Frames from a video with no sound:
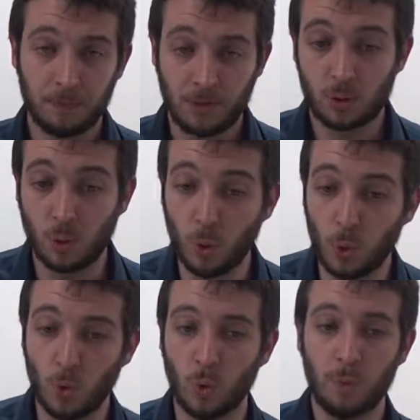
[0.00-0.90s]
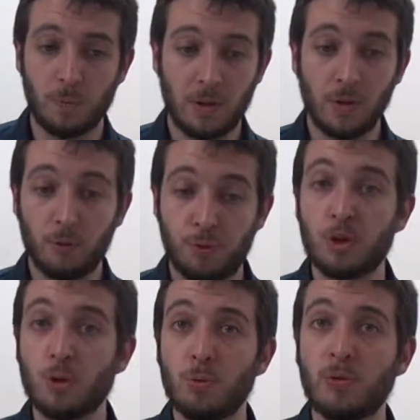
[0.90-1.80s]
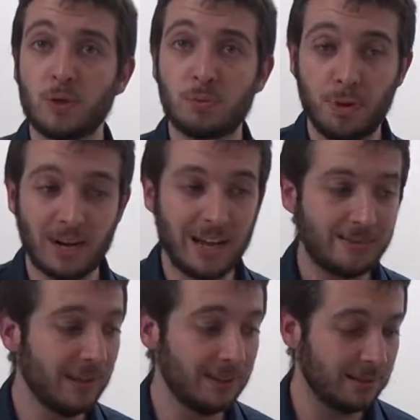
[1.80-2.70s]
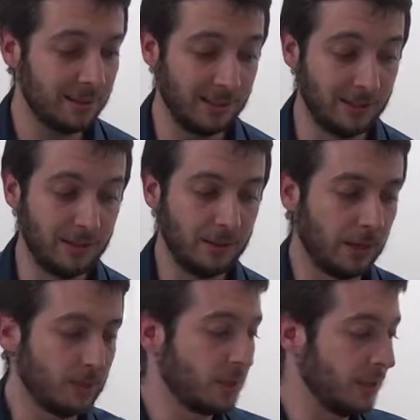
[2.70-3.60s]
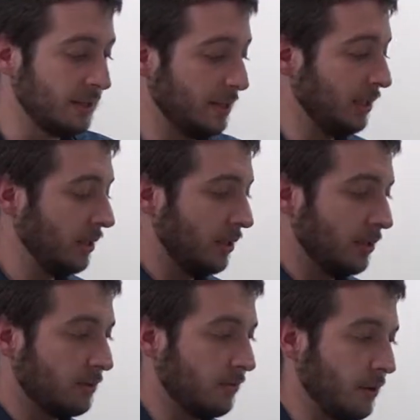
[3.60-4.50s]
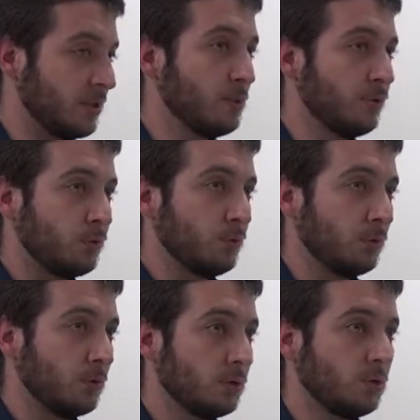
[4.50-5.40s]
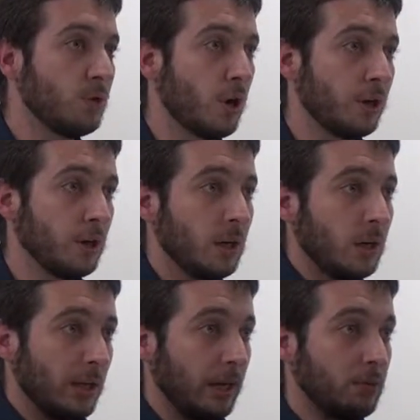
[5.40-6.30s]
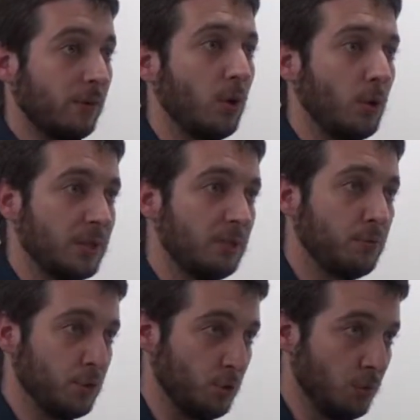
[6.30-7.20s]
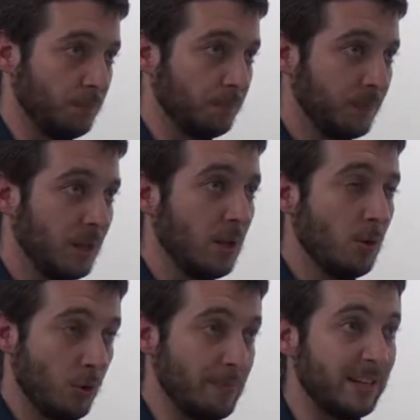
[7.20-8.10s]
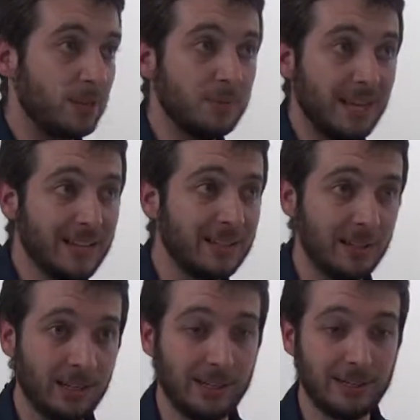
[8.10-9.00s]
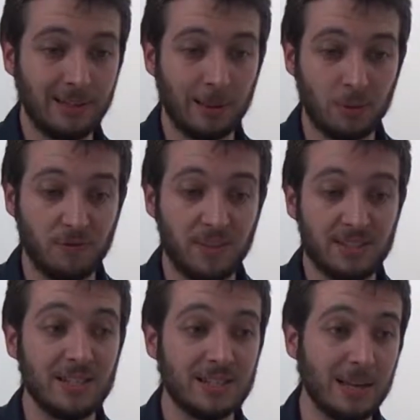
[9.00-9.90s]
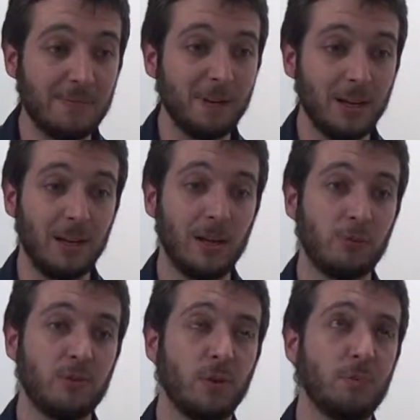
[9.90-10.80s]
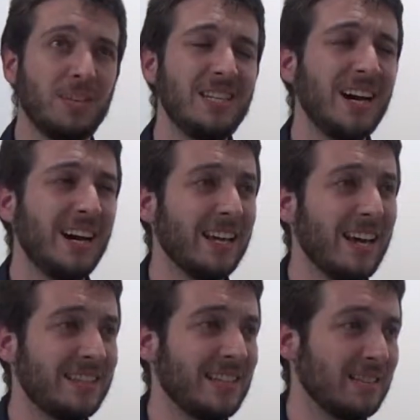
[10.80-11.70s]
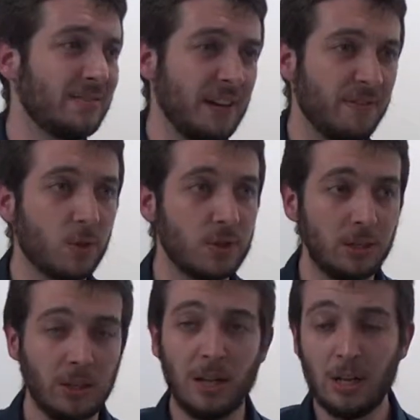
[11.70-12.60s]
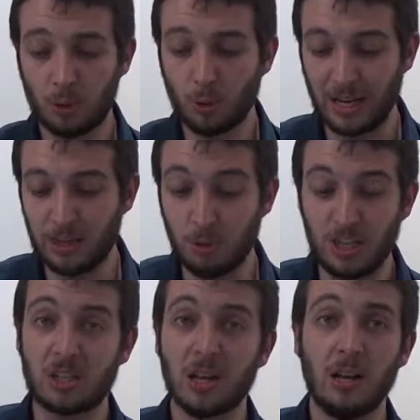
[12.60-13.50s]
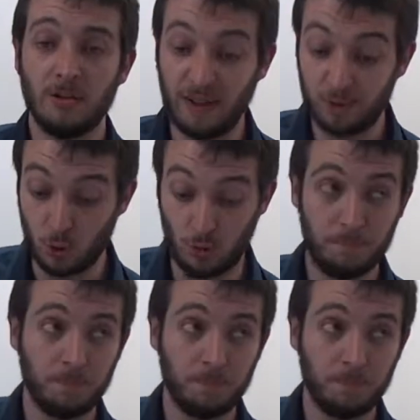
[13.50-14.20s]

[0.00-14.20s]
So 3 joule with a spring like that, as you can see, it's very smooth to cock, and you have already 3 joule. We make some tests, and with this system, with a PDI SS5000, you can reach 5 joule